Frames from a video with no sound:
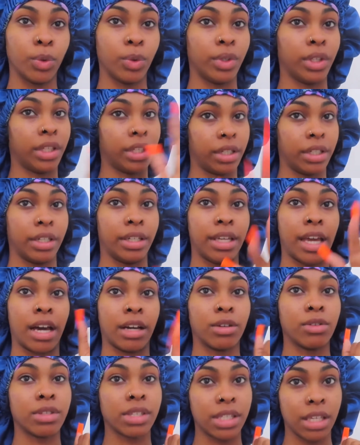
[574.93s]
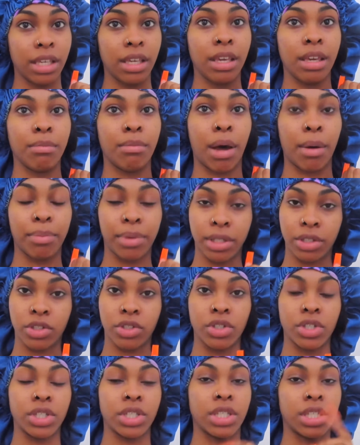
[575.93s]
Yeah, y'all gonna see my
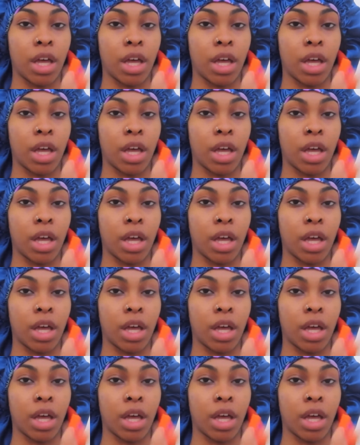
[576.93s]
pictures.